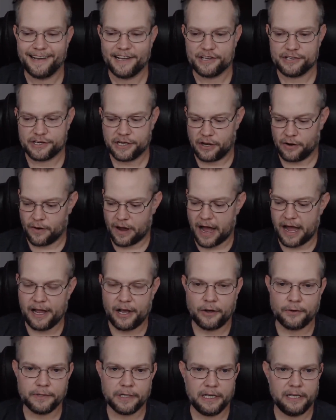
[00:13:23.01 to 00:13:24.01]
So I
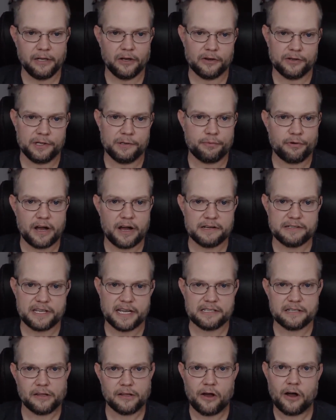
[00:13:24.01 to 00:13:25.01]
only learned the
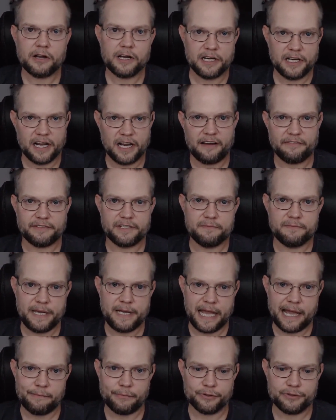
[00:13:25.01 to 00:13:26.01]
process long enough to
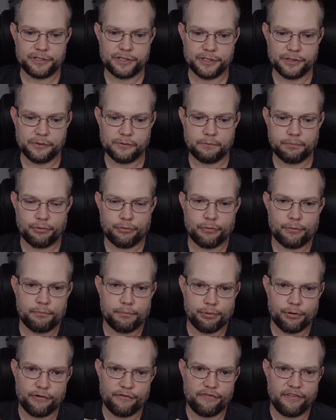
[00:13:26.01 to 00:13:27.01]
be able to
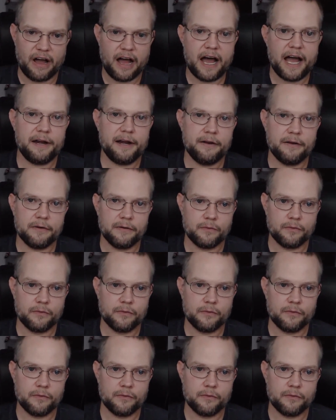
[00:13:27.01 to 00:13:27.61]
provide